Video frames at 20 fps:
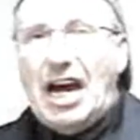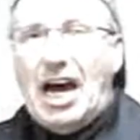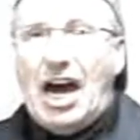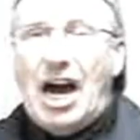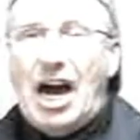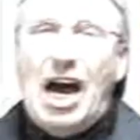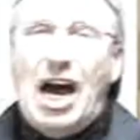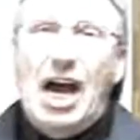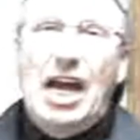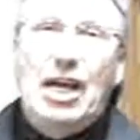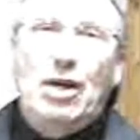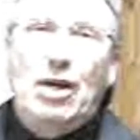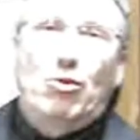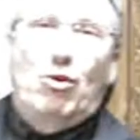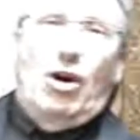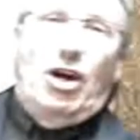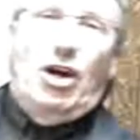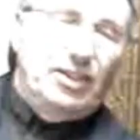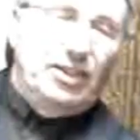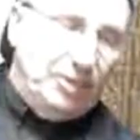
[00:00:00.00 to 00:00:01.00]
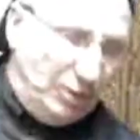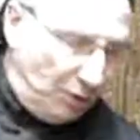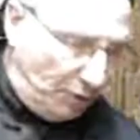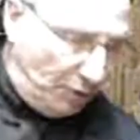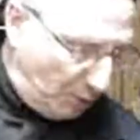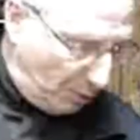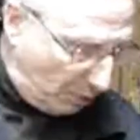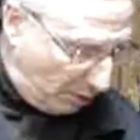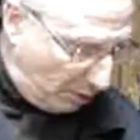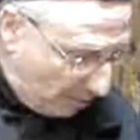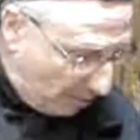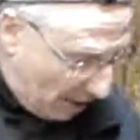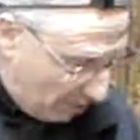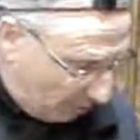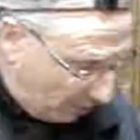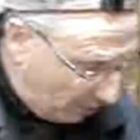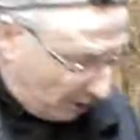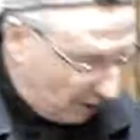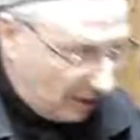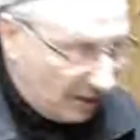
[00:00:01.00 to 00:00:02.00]
I want you to
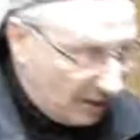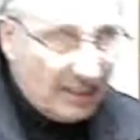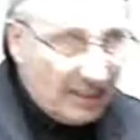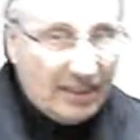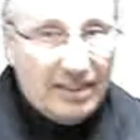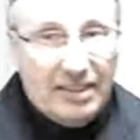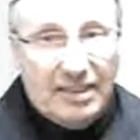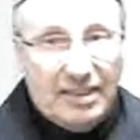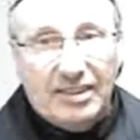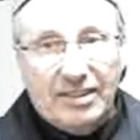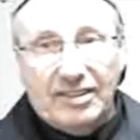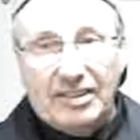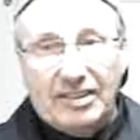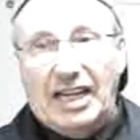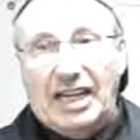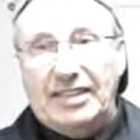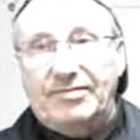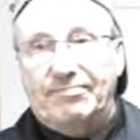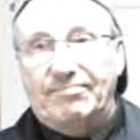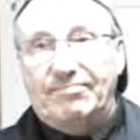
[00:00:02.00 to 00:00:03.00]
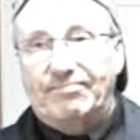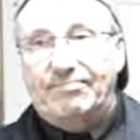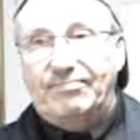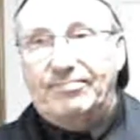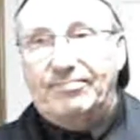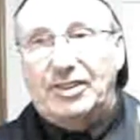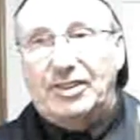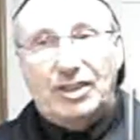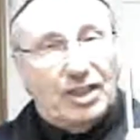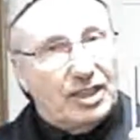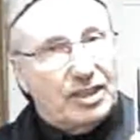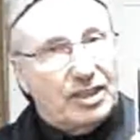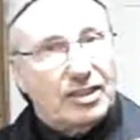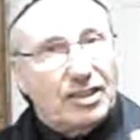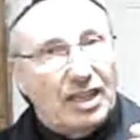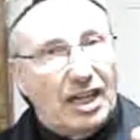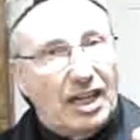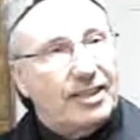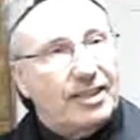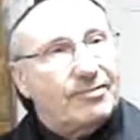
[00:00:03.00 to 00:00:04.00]
remember that just
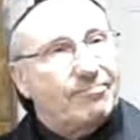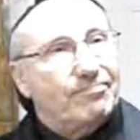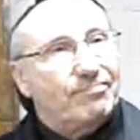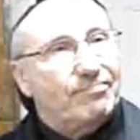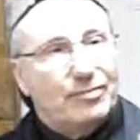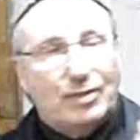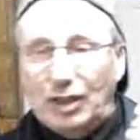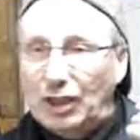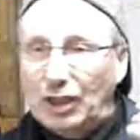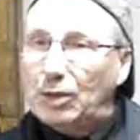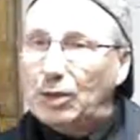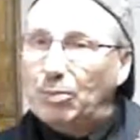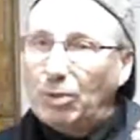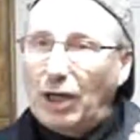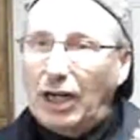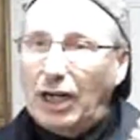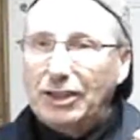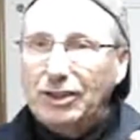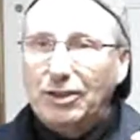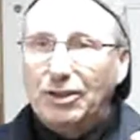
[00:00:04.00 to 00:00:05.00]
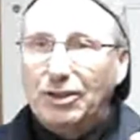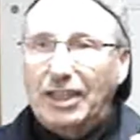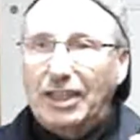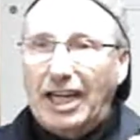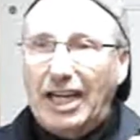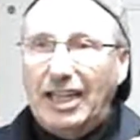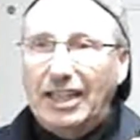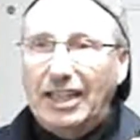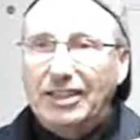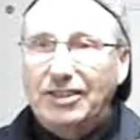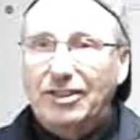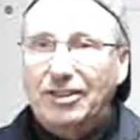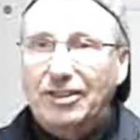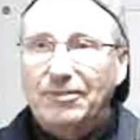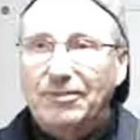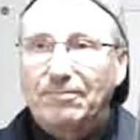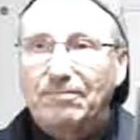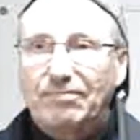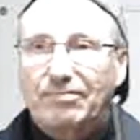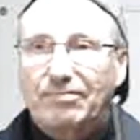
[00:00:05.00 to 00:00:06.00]
like this pressure gauge,
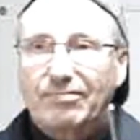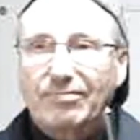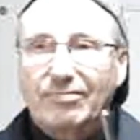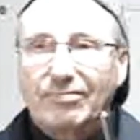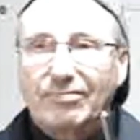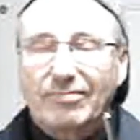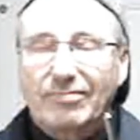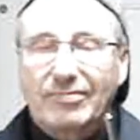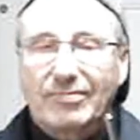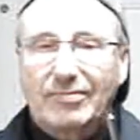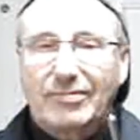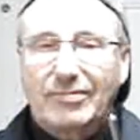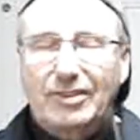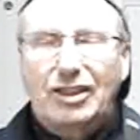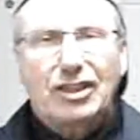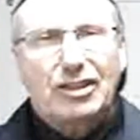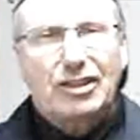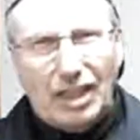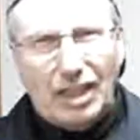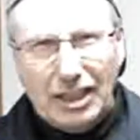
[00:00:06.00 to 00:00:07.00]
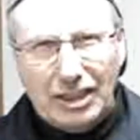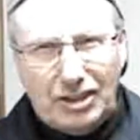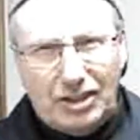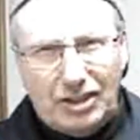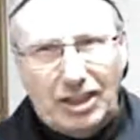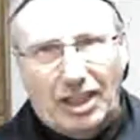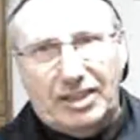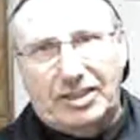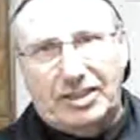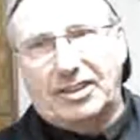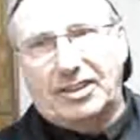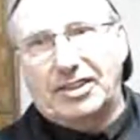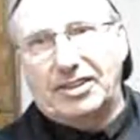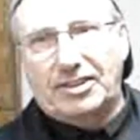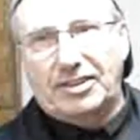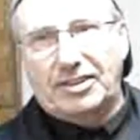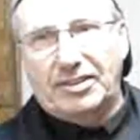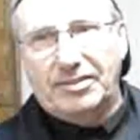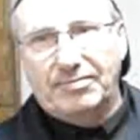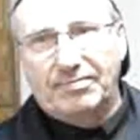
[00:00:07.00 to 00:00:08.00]
just like
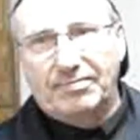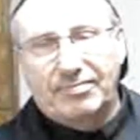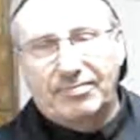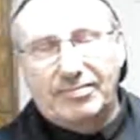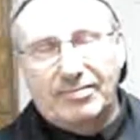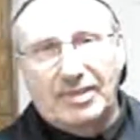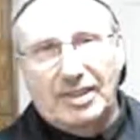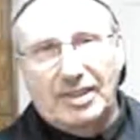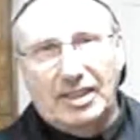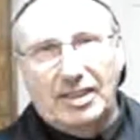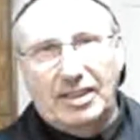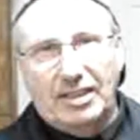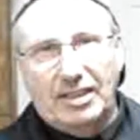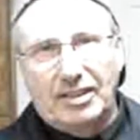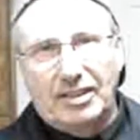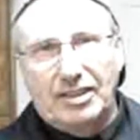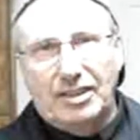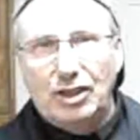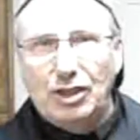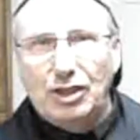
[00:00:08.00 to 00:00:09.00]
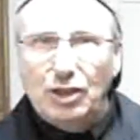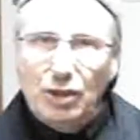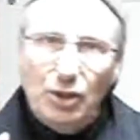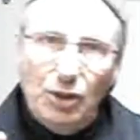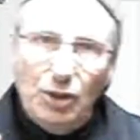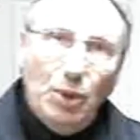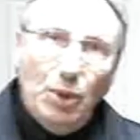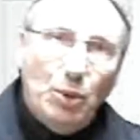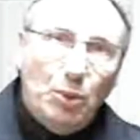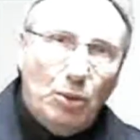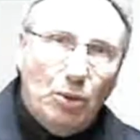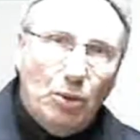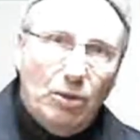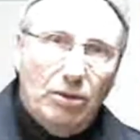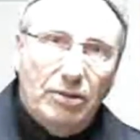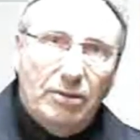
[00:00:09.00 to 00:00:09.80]
Justus, you